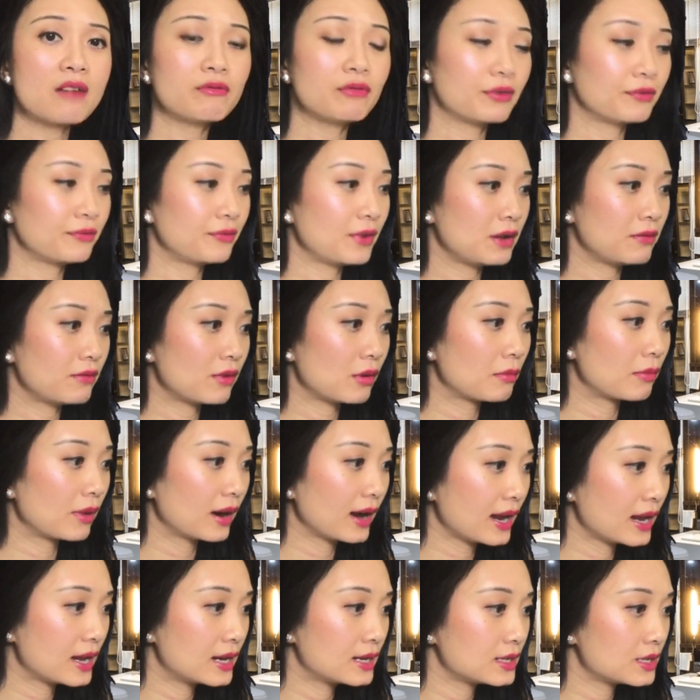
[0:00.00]
a favorite
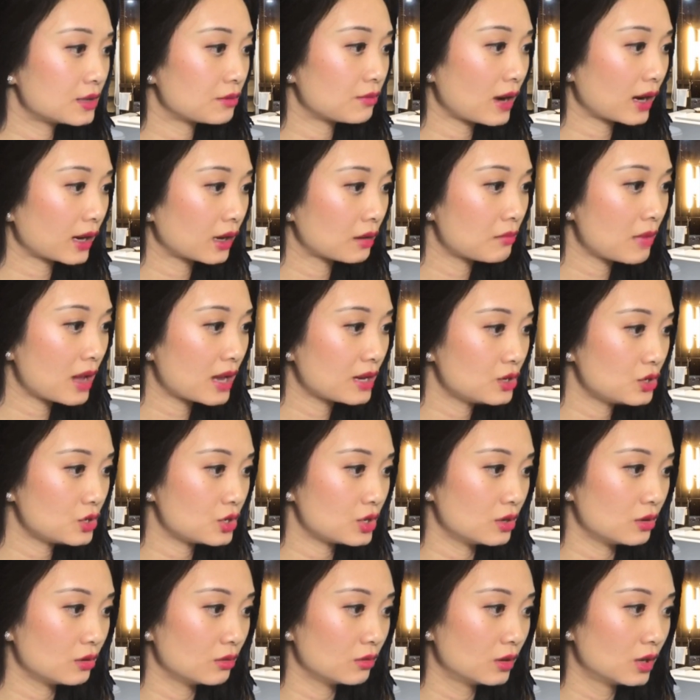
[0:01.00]
brand to recommend
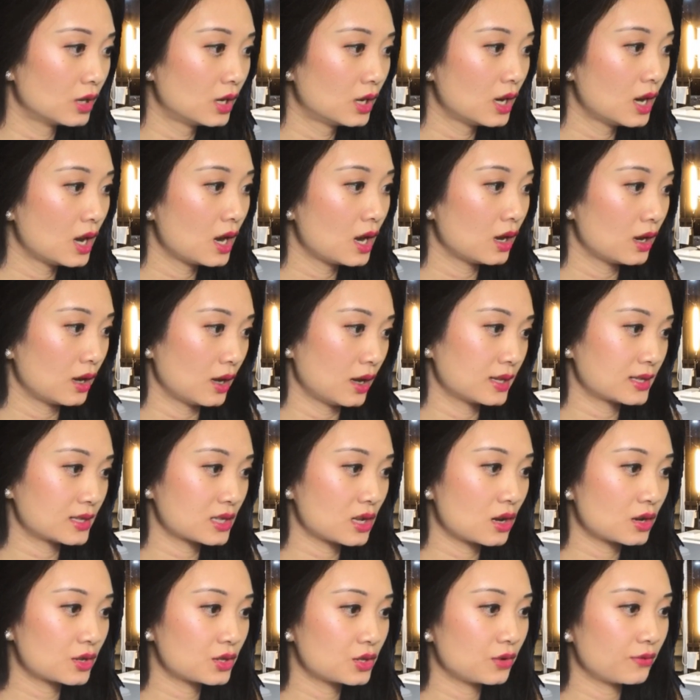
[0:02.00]
you as
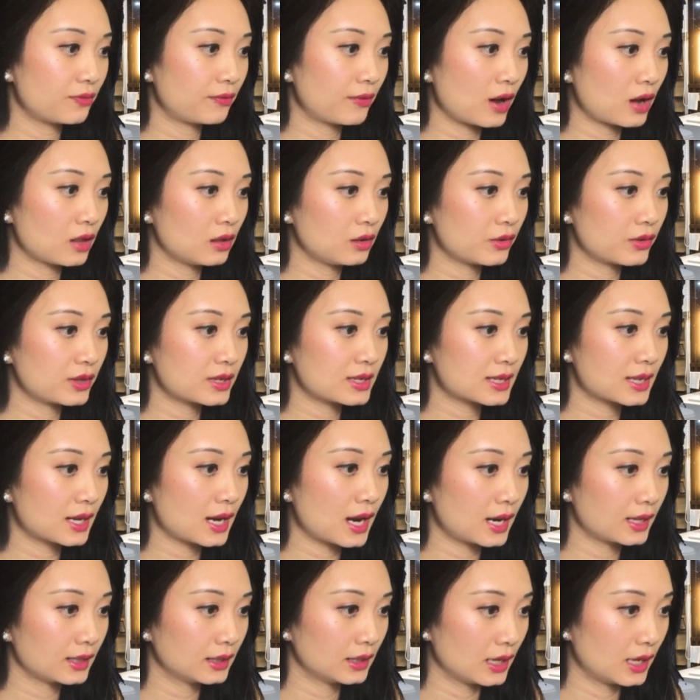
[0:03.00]
long as you follow this
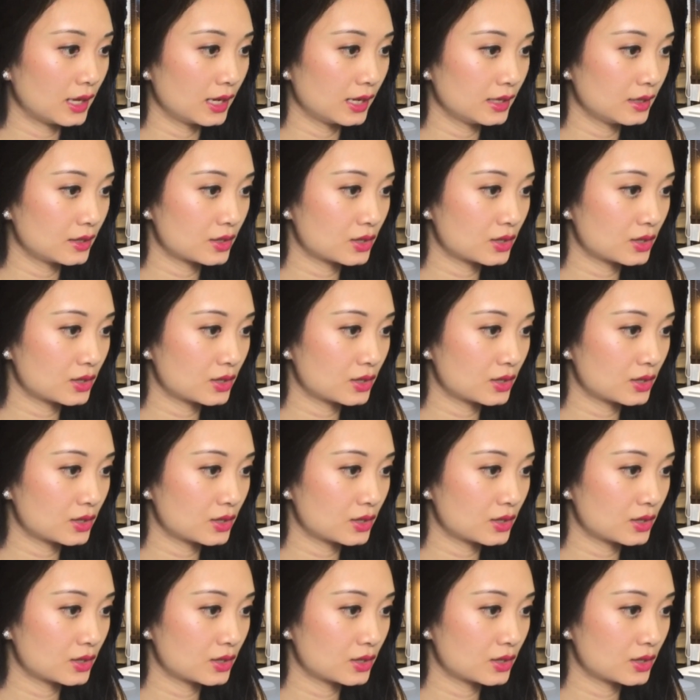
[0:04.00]
guideline.